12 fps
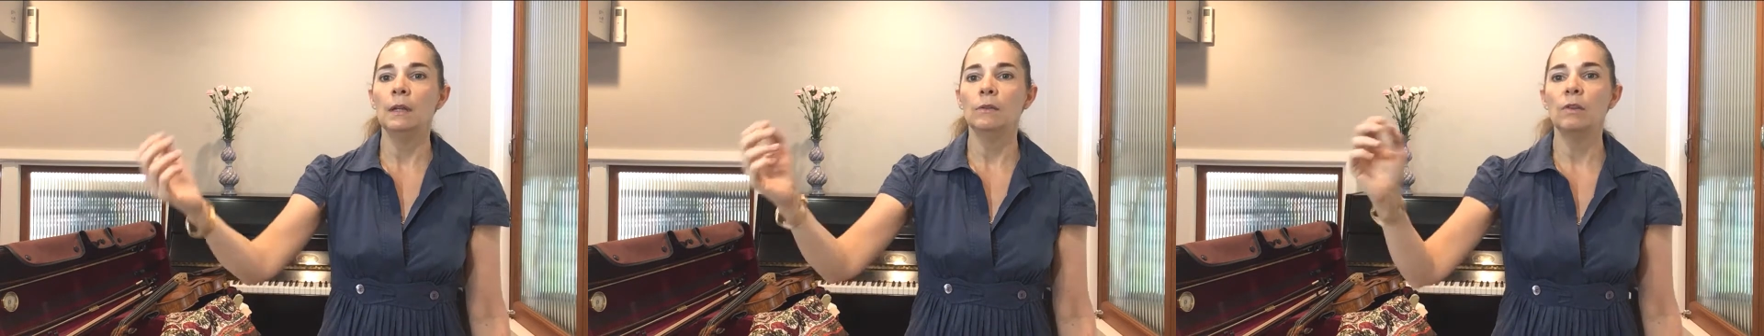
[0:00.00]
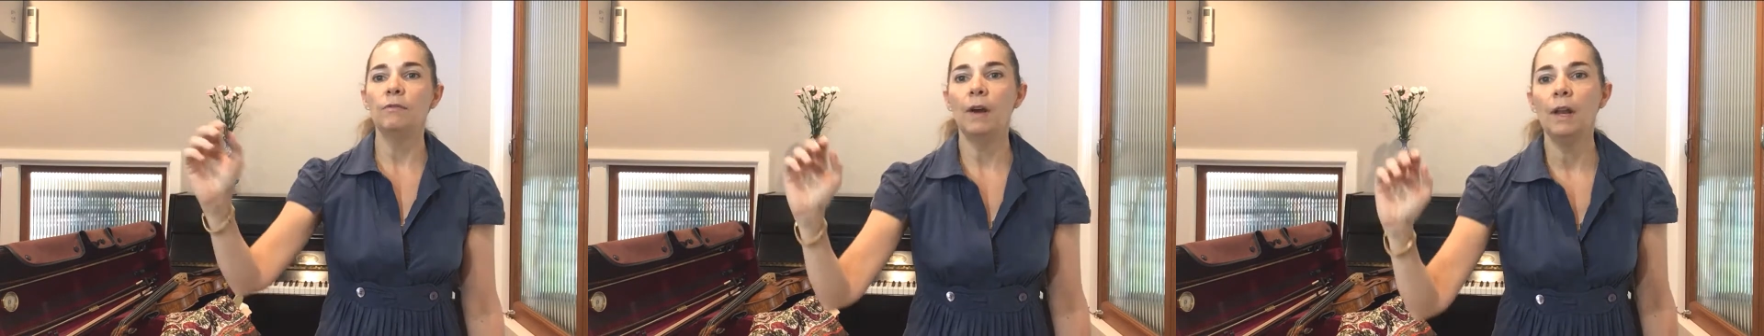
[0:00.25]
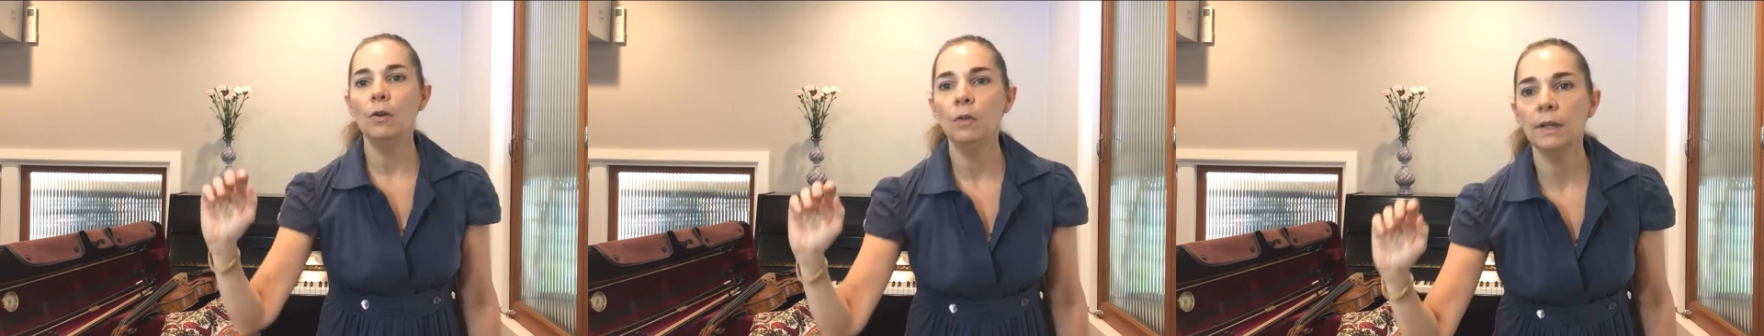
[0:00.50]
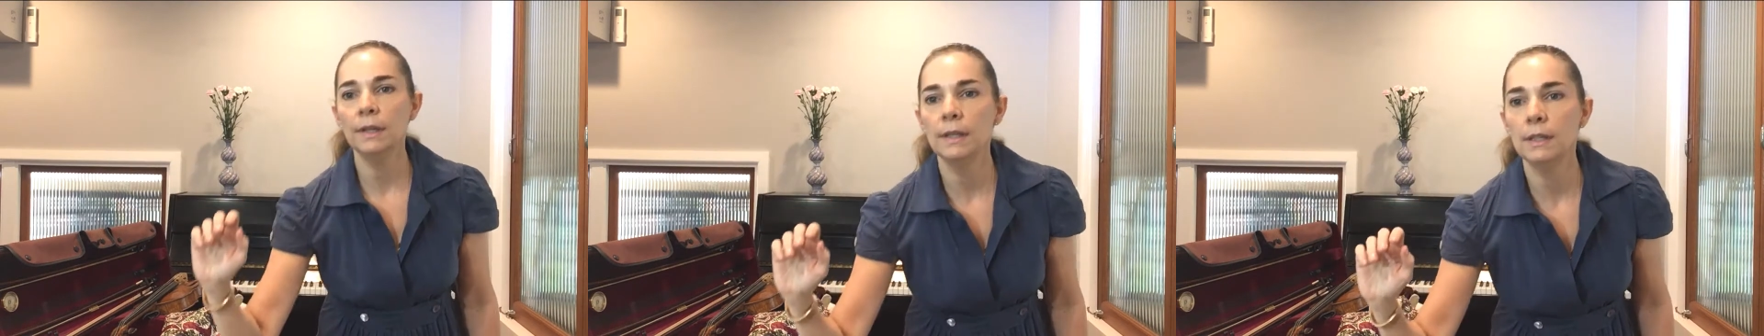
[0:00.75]
So if I
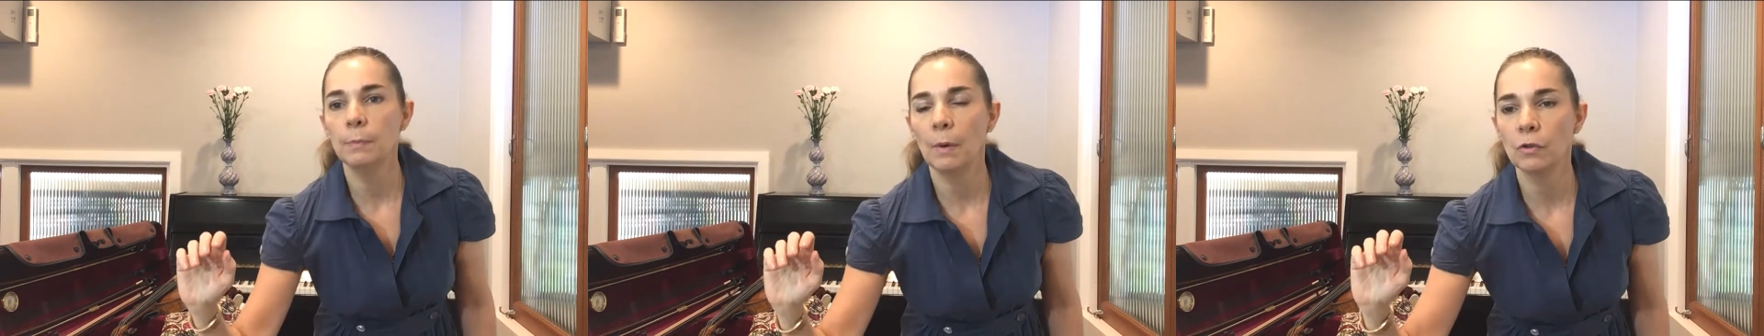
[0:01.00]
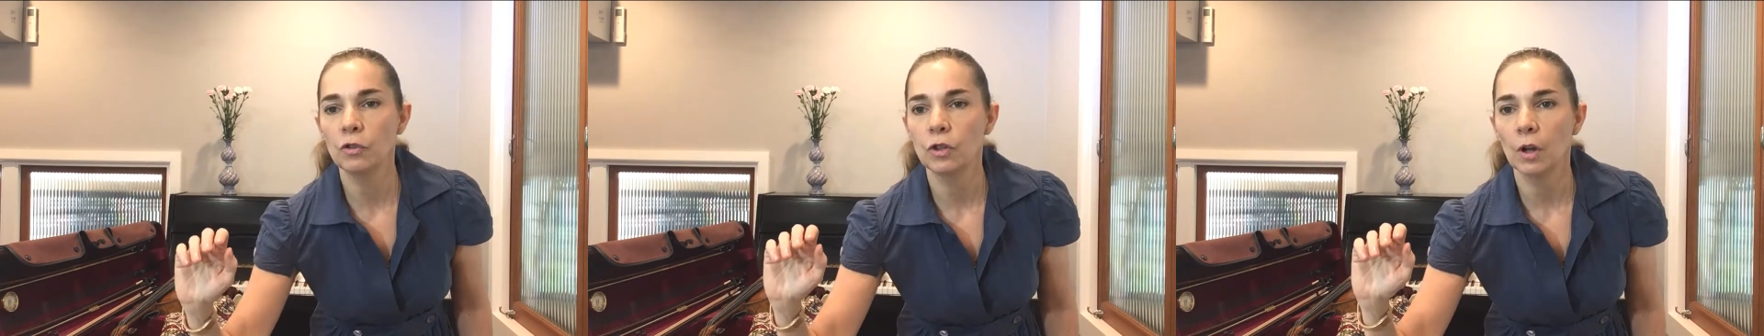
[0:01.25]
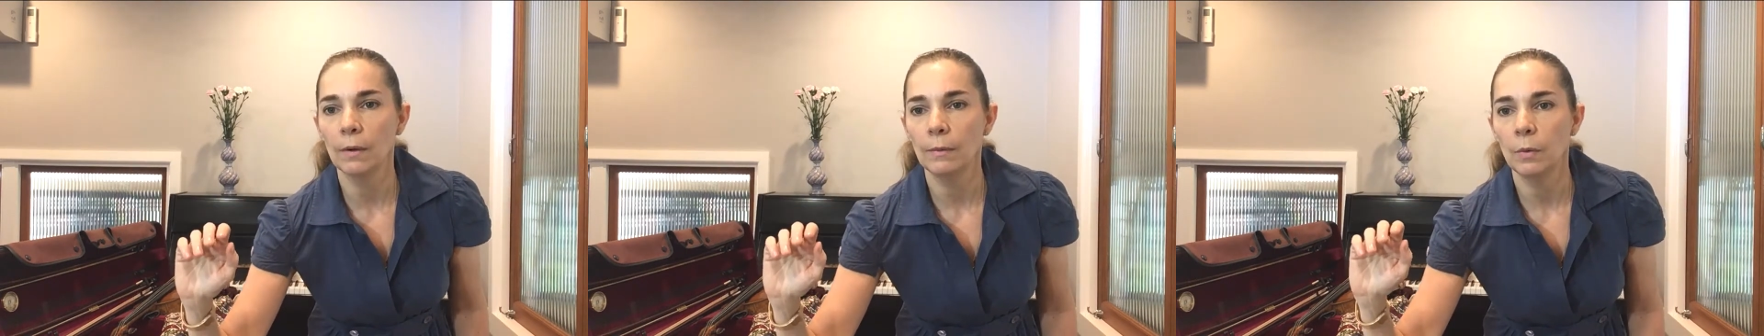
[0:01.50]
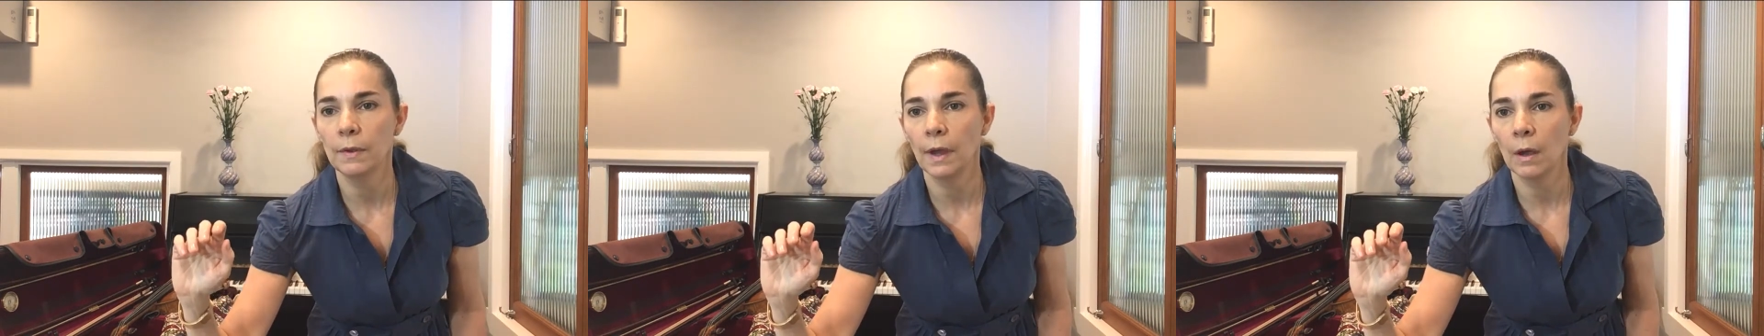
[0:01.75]
look at this posture
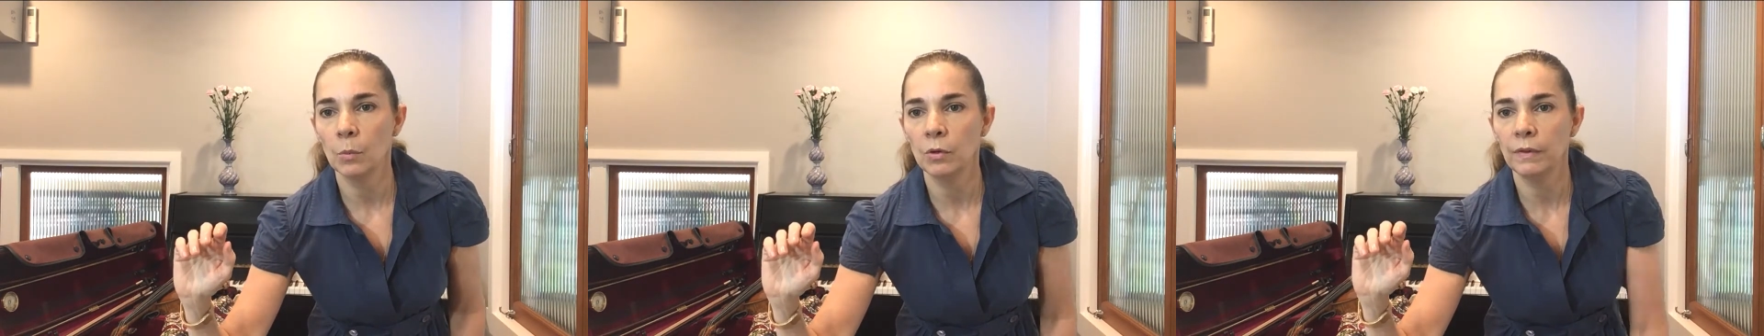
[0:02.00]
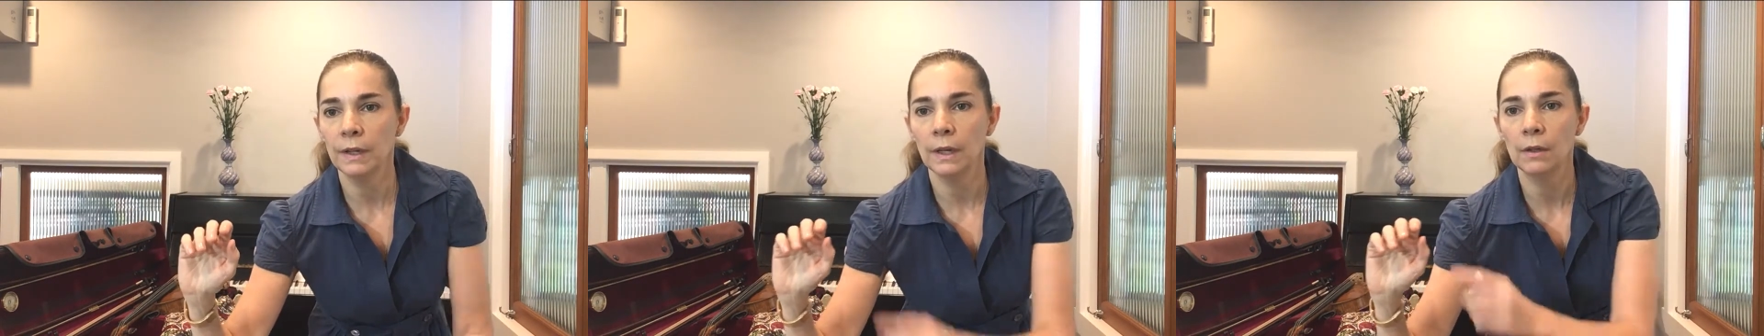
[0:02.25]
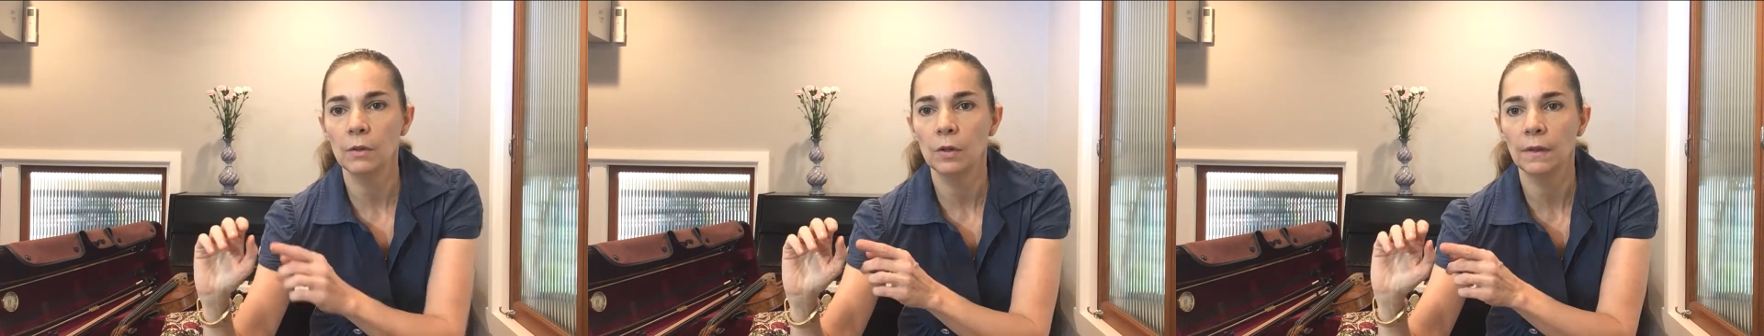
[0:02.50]
without moving it,